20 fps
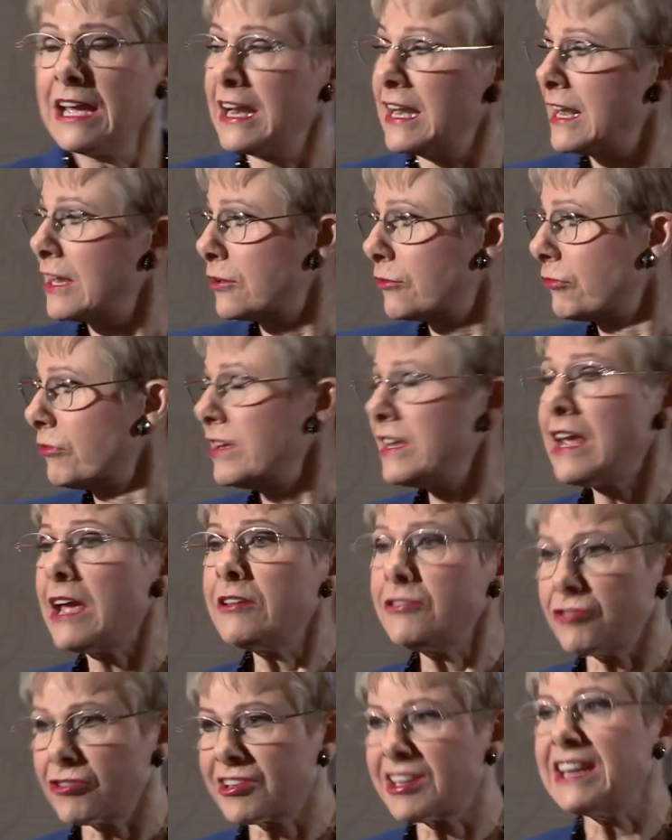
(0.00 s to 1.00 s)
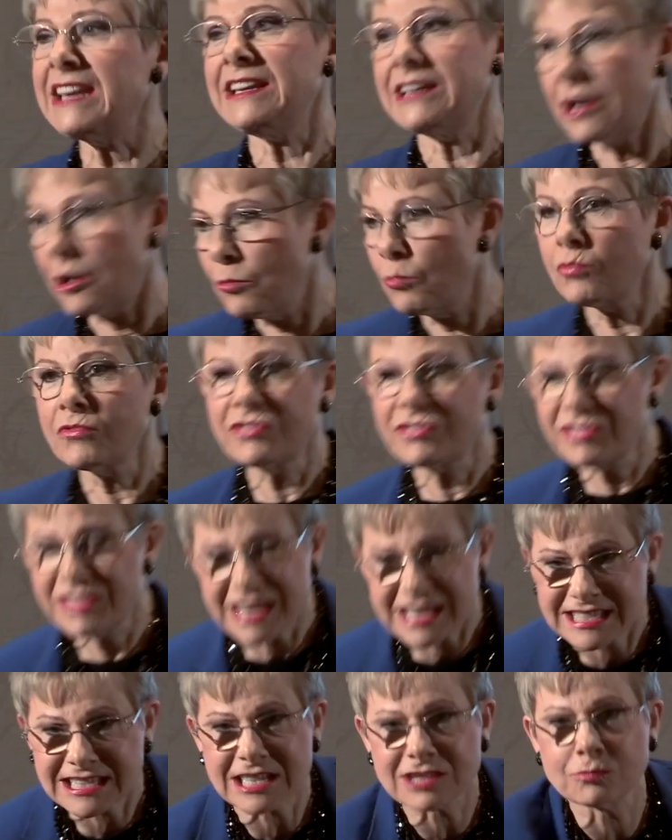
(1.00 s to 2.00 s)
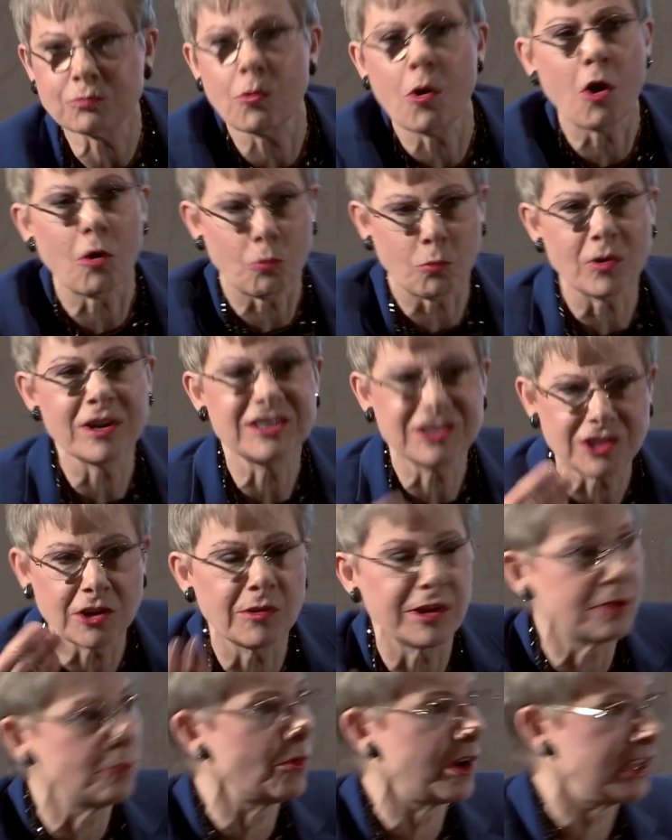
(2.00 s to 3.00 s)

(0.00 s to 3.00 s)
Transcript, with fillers: and then create your keynote. This is what we're doing